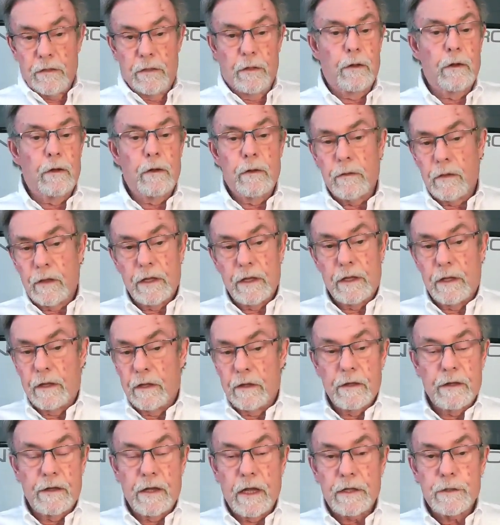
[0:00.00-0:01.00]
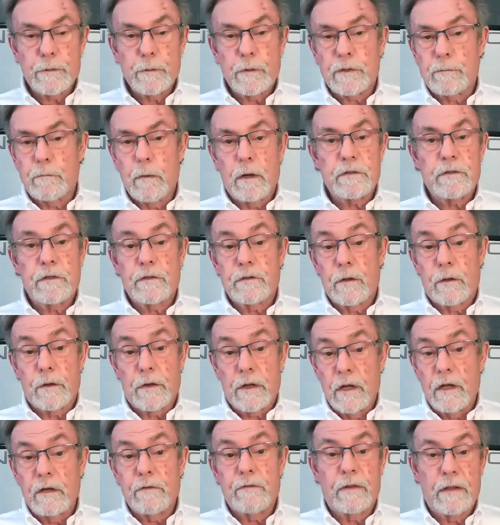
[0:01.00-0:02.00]
they you get to as much as they'll
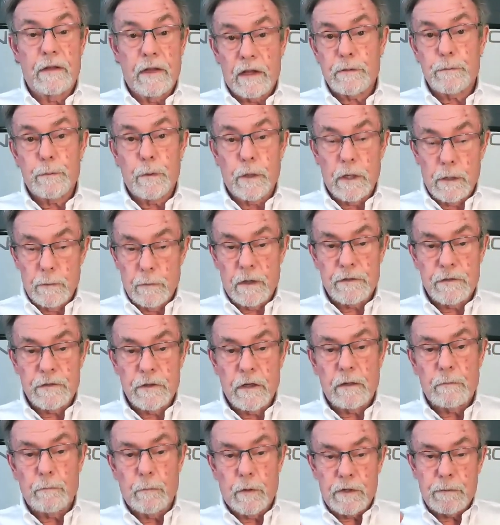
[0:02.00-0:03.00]
give, and that's pretty much it,